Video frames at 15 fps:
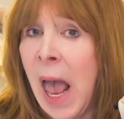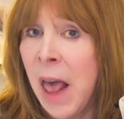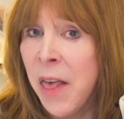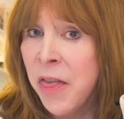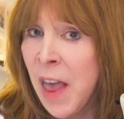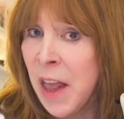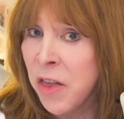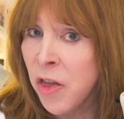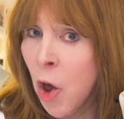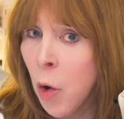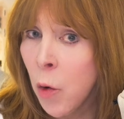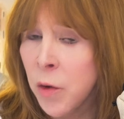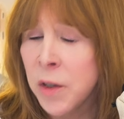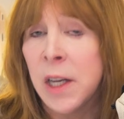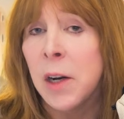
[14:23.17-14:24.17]
than
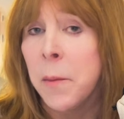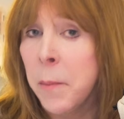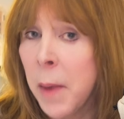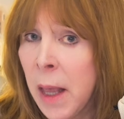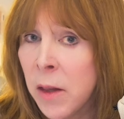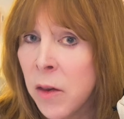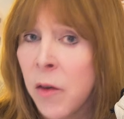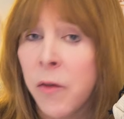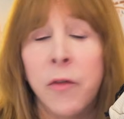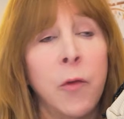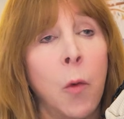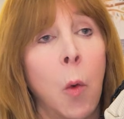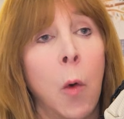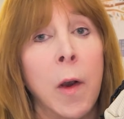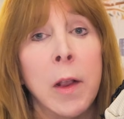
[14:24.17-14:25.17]
those that are meant
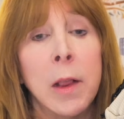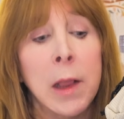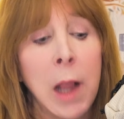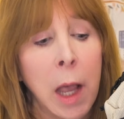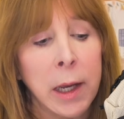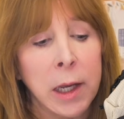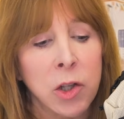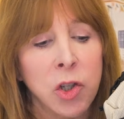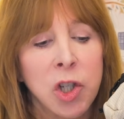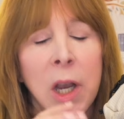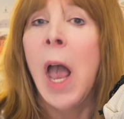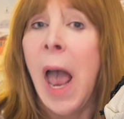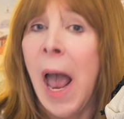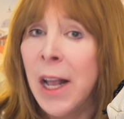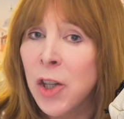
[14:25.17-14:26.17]
for luggage.
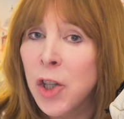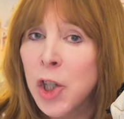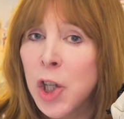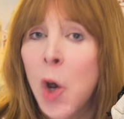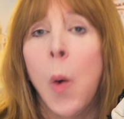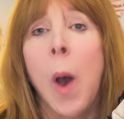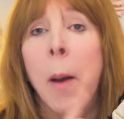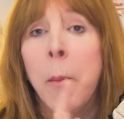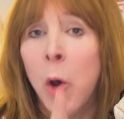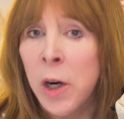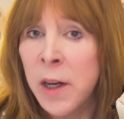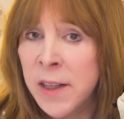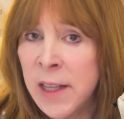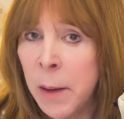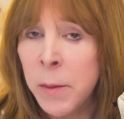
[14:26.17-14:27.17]
And so I'm going
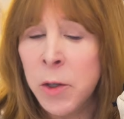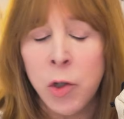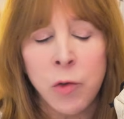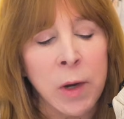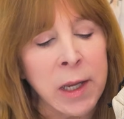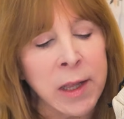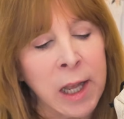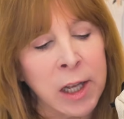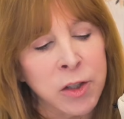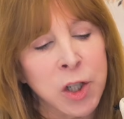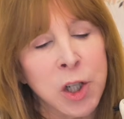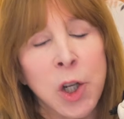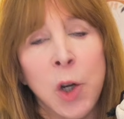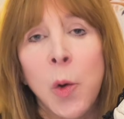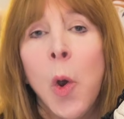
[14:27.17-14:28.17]
to demonstrate that
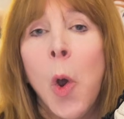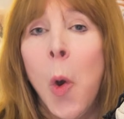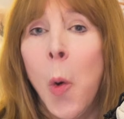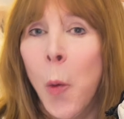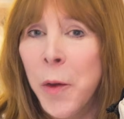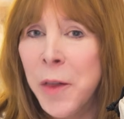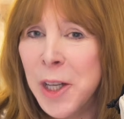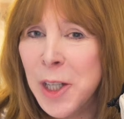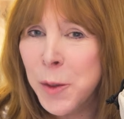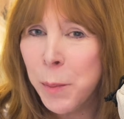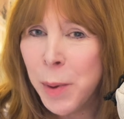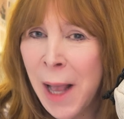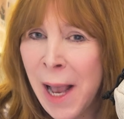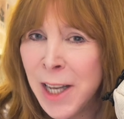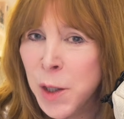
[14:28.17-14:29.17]
to you with this
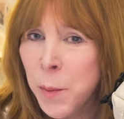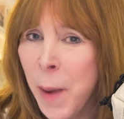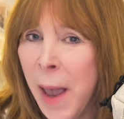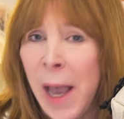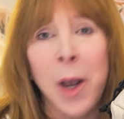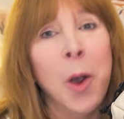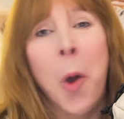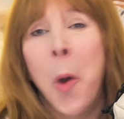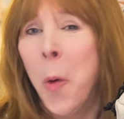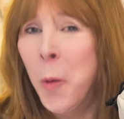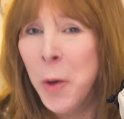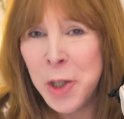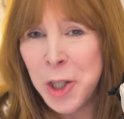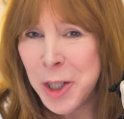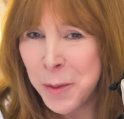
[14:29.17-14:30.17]
blast bag,
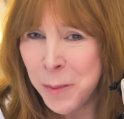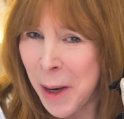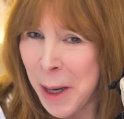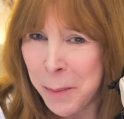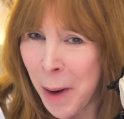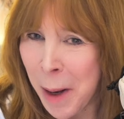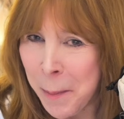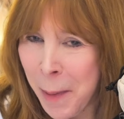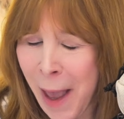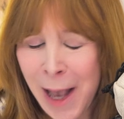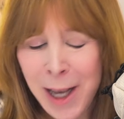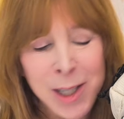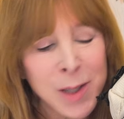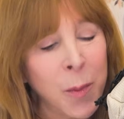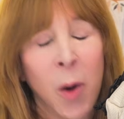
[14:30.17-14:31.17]
which is made by
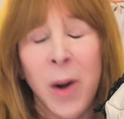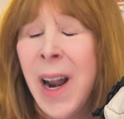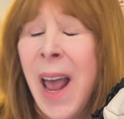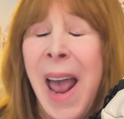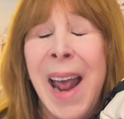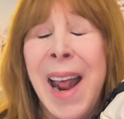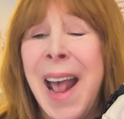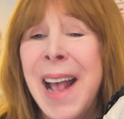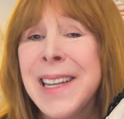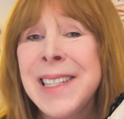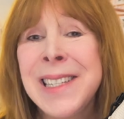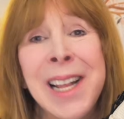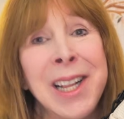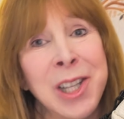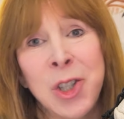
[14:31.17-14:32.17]
Bagsmart. It has
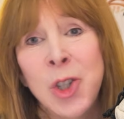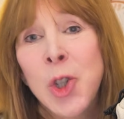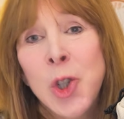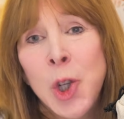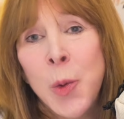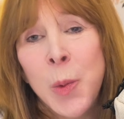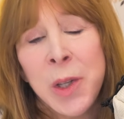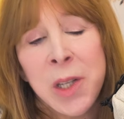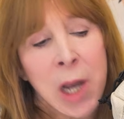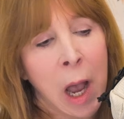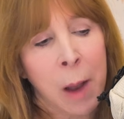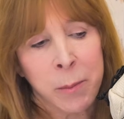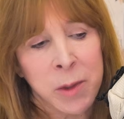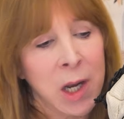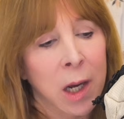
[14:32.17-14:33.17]
nothing to do with
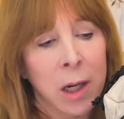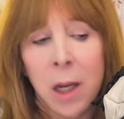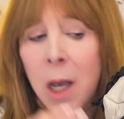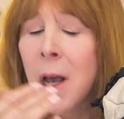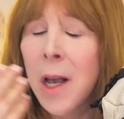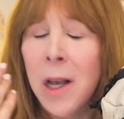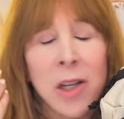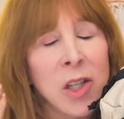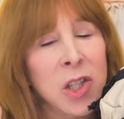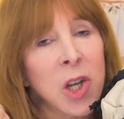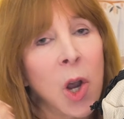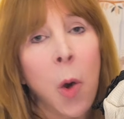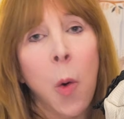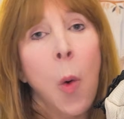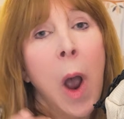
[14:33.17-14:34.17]
Tomtoc.
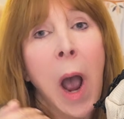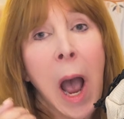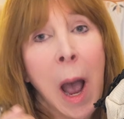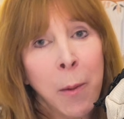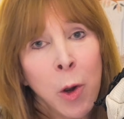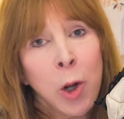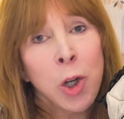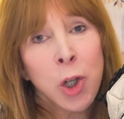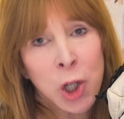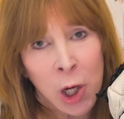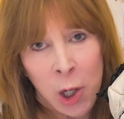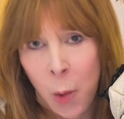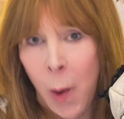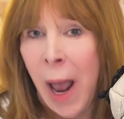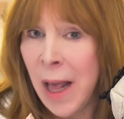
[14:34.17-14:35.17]
So I'm going to show
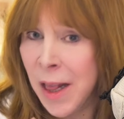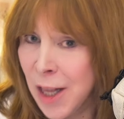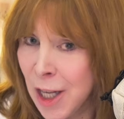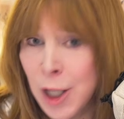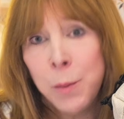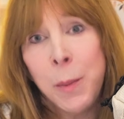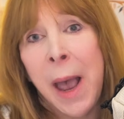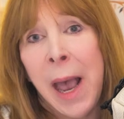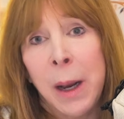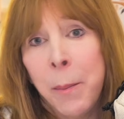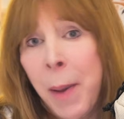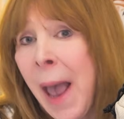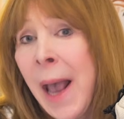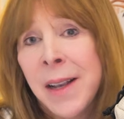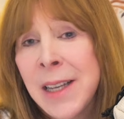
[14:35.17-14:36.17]
you how this bag
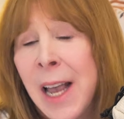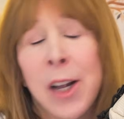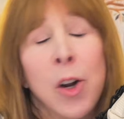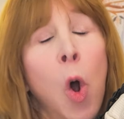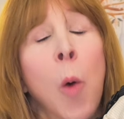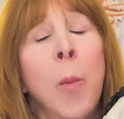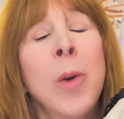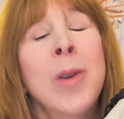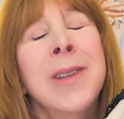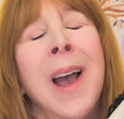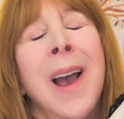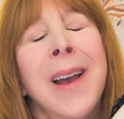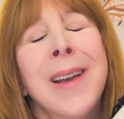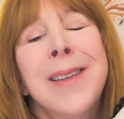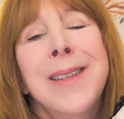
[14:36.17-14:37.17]
packs out almost
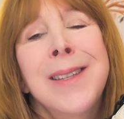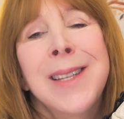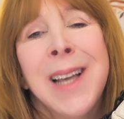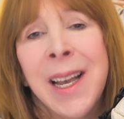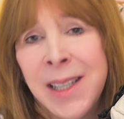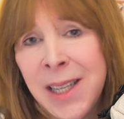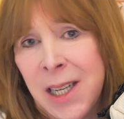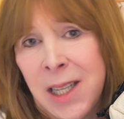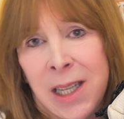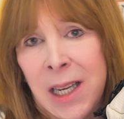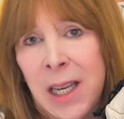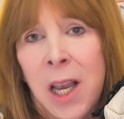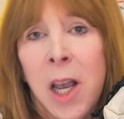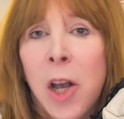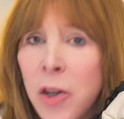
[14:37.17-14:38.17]

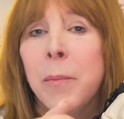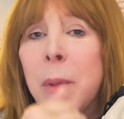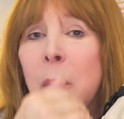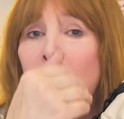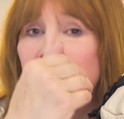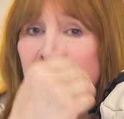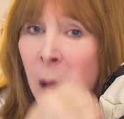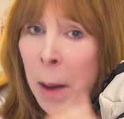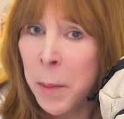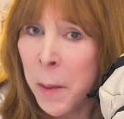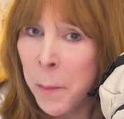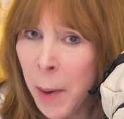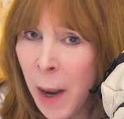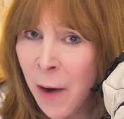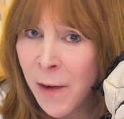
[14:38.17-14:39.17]
identically because I'm
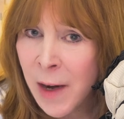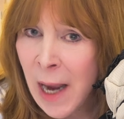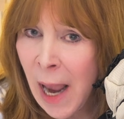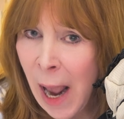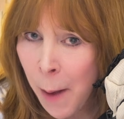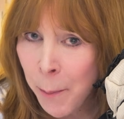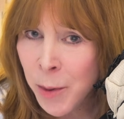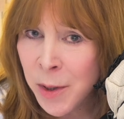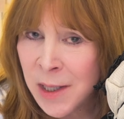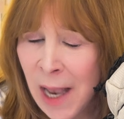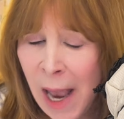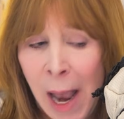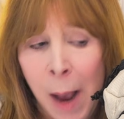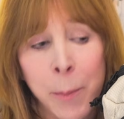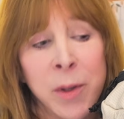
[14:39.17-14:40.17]
comparing apples
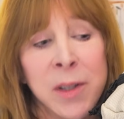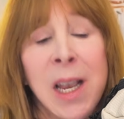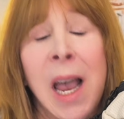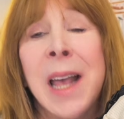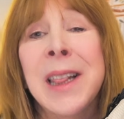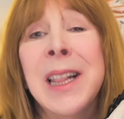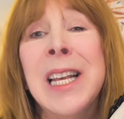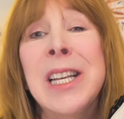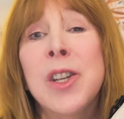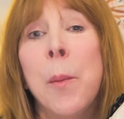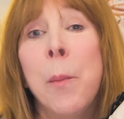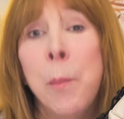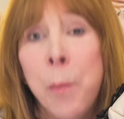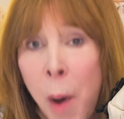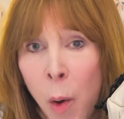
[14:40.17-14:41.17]
to apples, and these are
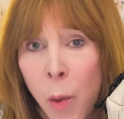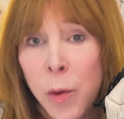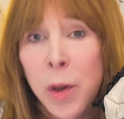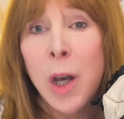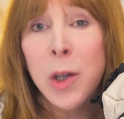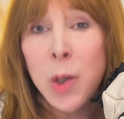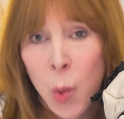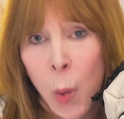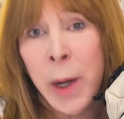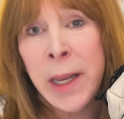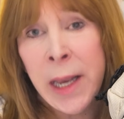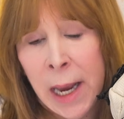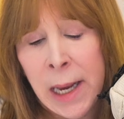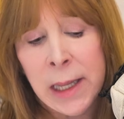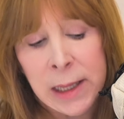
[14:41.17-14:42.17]
both
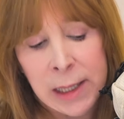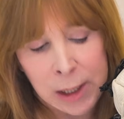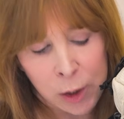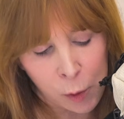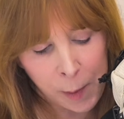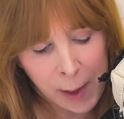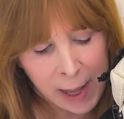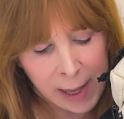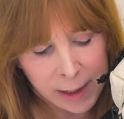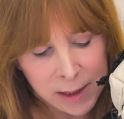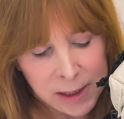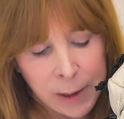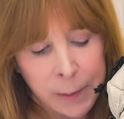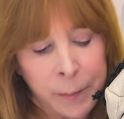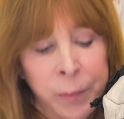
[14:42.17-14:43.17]
28-liter
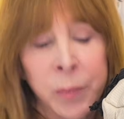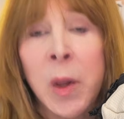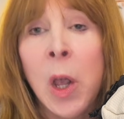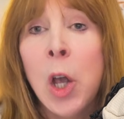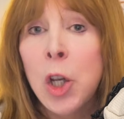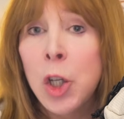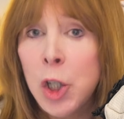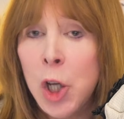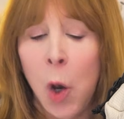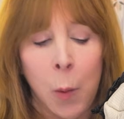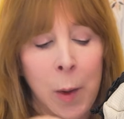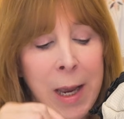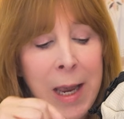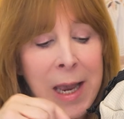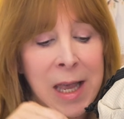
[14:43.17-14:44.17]
bags.
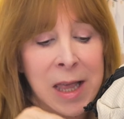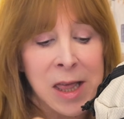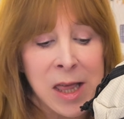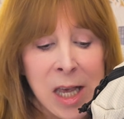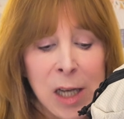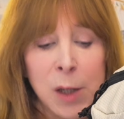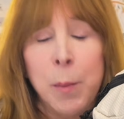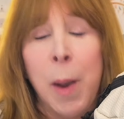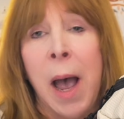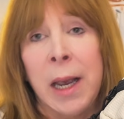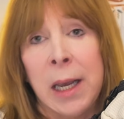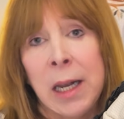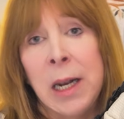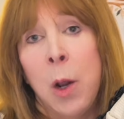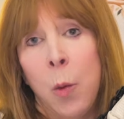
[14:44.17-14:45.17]
So in this
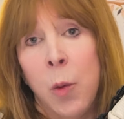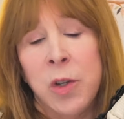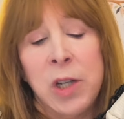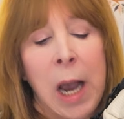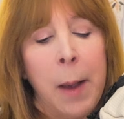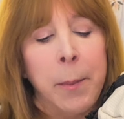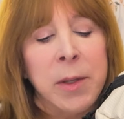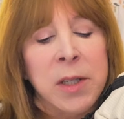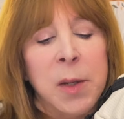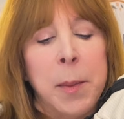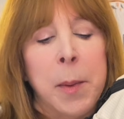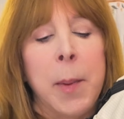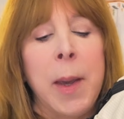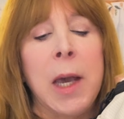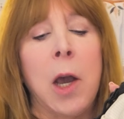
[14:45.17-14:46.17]
pocket, which happens to
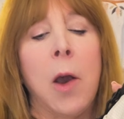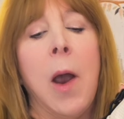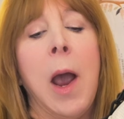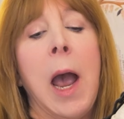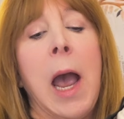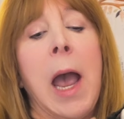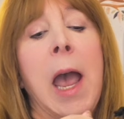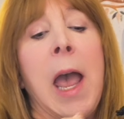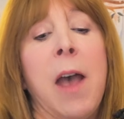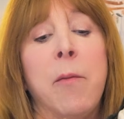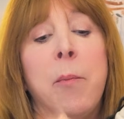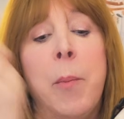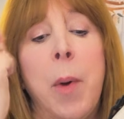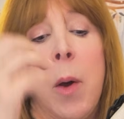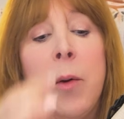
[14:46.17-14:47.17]
be bigger, I
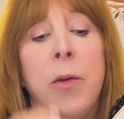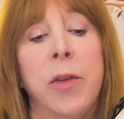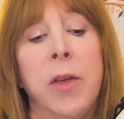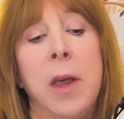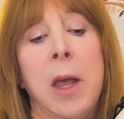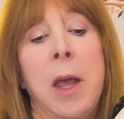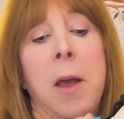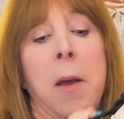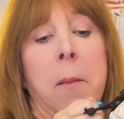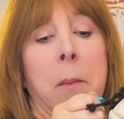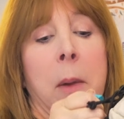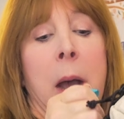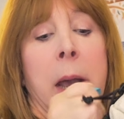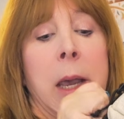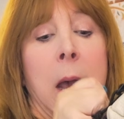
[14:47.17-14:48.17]
have both
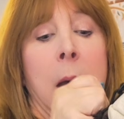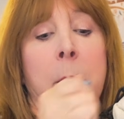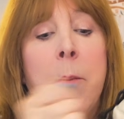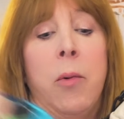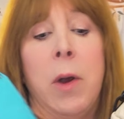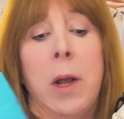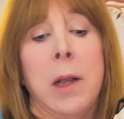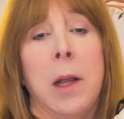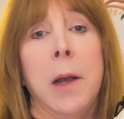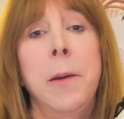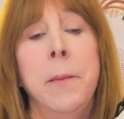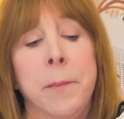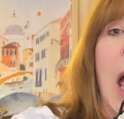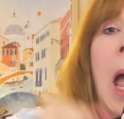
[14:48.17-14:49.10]
my umbrella